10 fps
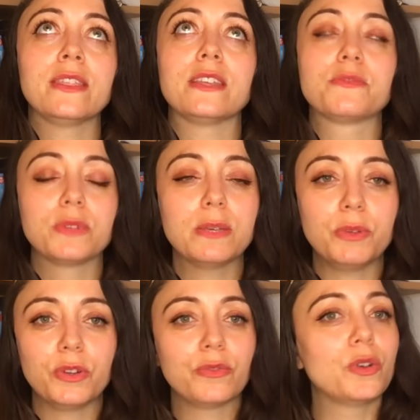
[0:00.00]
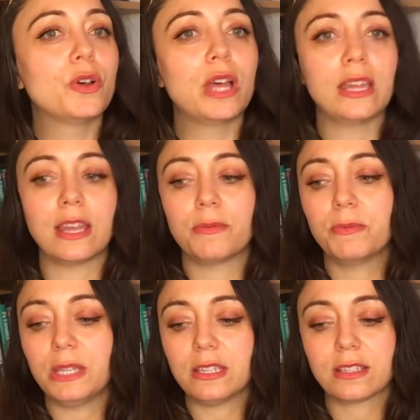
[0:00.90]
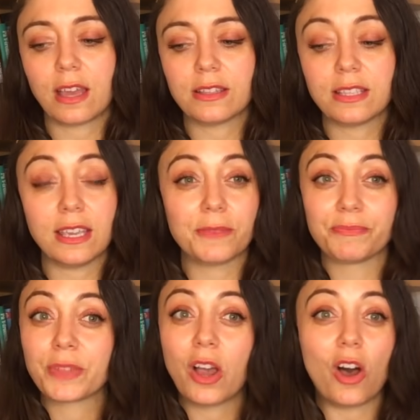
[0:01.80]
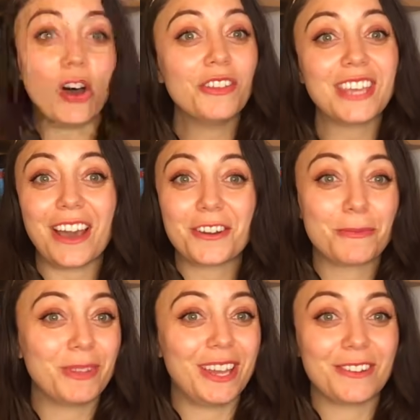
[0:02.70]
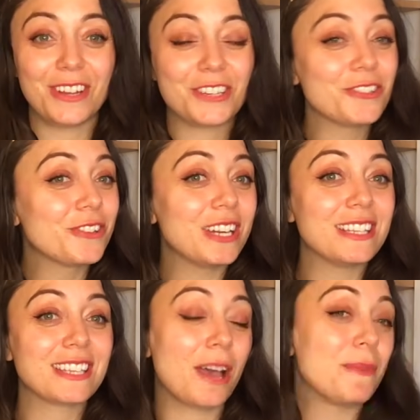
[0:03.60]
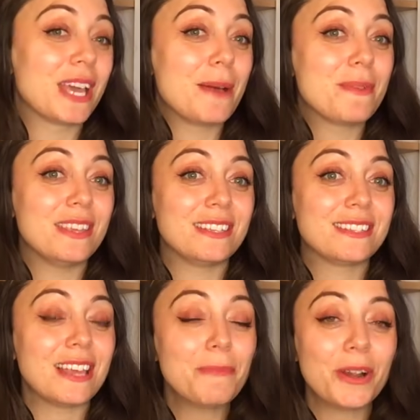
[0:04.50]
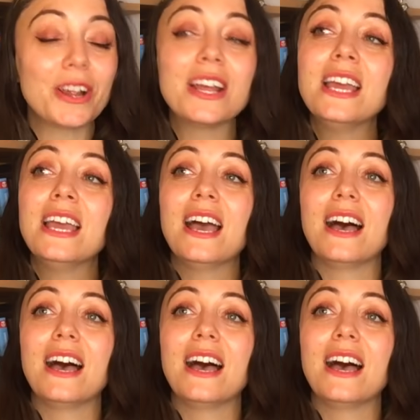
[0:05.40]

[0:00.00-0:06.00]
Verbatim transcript: That's really beautiful, and I will be discussing all the outer planet retrogrades coming up this summer.